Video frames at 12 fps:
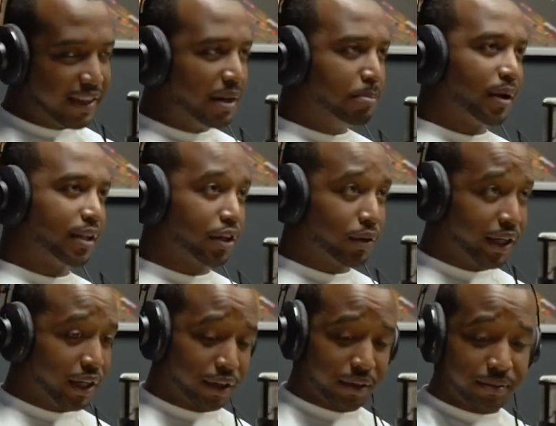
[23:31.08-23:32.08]
that and
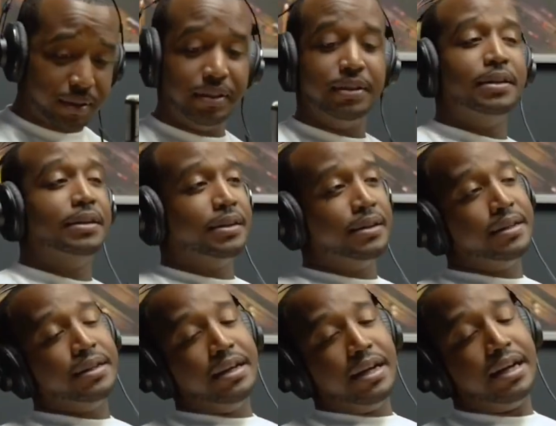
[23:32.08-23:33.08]
Pellegrino. Mm.
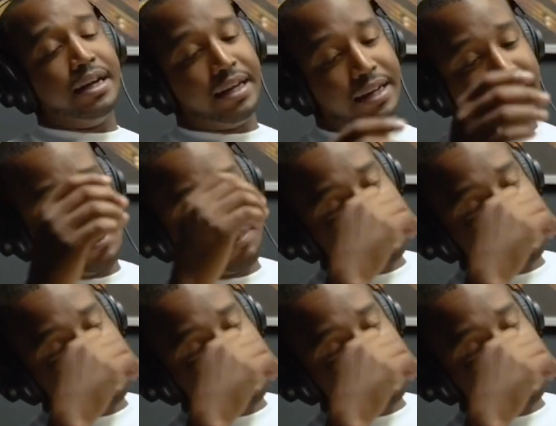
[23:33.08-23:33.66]
Uh,